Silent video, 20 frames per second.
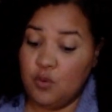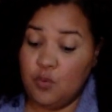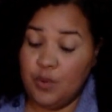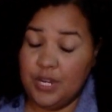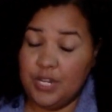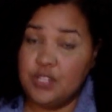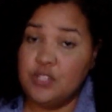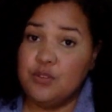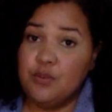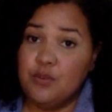
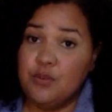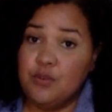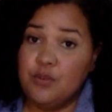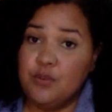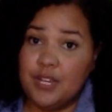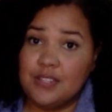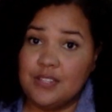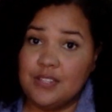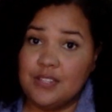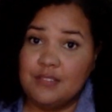Queen of
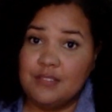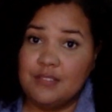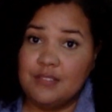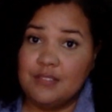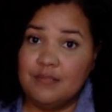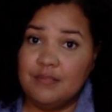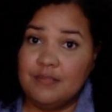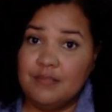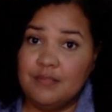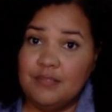Swords.
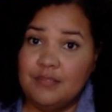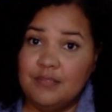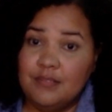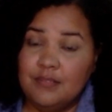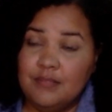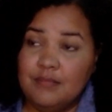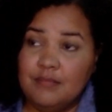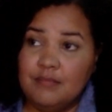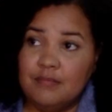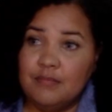
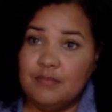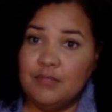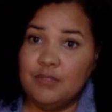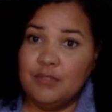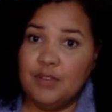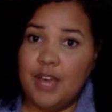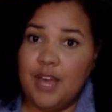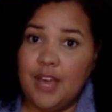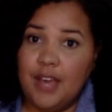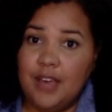
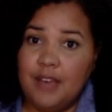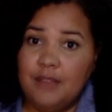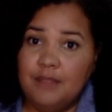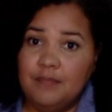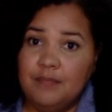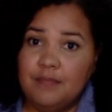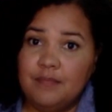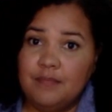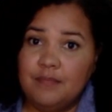Okay.